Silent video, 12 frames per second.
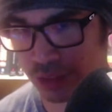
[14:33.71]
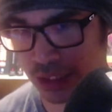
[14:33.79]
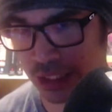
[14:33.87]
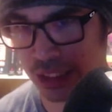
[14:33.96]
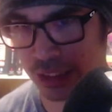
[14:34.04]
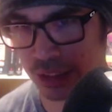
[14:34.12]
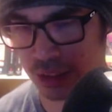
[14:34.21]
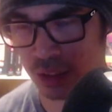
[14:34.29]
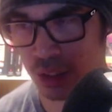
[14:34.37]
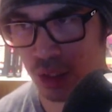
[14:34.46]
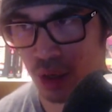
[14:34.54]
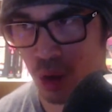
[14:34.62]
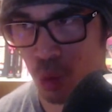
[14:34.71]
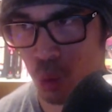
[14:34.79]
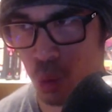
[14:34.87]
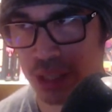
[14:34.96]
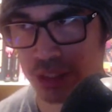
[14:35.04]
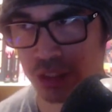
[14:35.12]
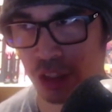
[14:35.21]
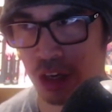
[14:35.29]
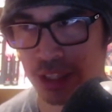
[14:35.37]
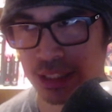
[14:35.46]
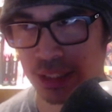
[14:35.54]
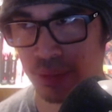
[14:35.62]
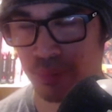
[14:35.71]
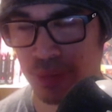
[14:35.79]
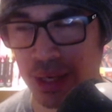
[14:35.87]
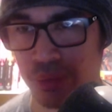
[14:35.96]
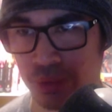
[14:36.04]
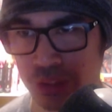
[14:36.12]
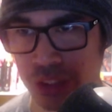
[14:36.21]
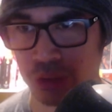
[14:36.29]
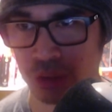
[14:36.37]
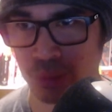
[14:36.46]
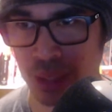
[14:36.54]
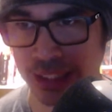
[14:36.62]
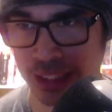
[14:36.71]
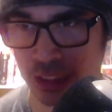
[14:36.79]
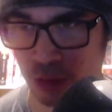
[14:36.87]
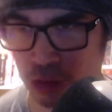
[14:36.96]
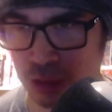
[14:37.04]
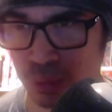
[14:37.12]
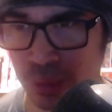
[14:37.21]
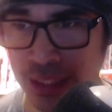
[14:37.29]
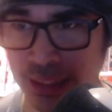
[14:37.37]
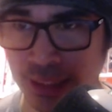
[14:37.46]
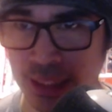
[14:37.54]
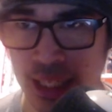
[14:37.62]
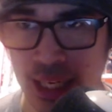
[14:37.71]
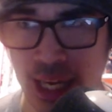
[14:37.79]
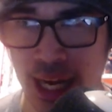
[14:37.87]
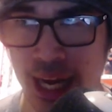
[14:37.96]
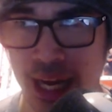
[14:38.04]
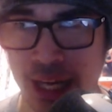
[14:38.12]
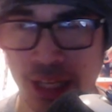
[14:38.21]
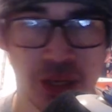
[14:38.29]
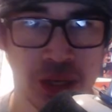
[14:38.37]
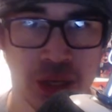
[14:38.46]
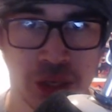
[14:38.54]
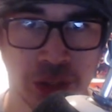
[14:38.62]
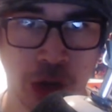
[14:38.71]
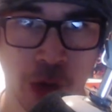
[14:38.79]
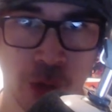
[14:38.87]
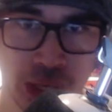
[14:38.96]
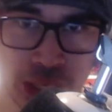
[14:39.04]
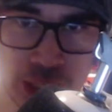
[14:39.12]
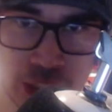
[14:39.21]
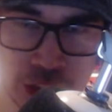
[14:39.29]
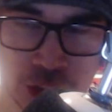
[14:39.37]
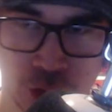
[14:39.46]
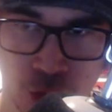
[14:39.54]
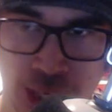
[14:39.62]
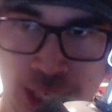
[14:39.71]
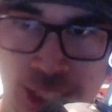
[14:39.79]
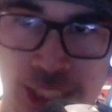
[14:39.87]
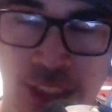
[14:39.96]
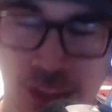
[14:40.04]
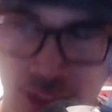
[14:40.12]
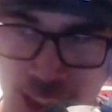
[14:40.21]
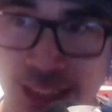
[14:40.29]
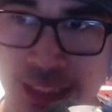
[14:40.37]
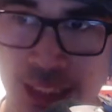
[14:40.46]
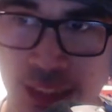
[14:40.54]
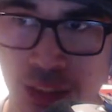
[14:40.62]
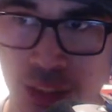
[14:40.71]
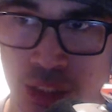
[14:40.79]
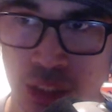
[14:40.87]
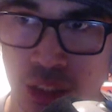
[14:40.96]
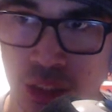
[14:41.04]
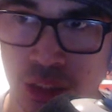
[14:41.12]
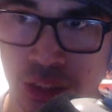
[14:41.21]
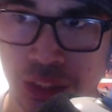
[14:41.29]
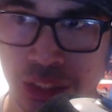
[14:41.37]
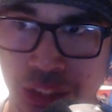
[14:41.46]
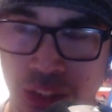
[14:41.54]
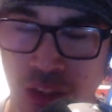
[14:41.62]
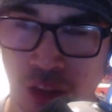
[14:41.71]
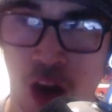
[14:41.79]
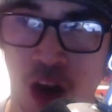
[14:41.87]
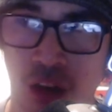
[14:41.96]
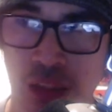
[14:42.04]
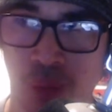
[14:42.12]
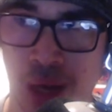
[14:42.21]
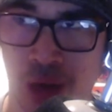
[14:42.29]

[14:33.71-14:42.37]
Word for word: is what taught people to use magic in the first place. And, you know, during Eda's lessons, she talked about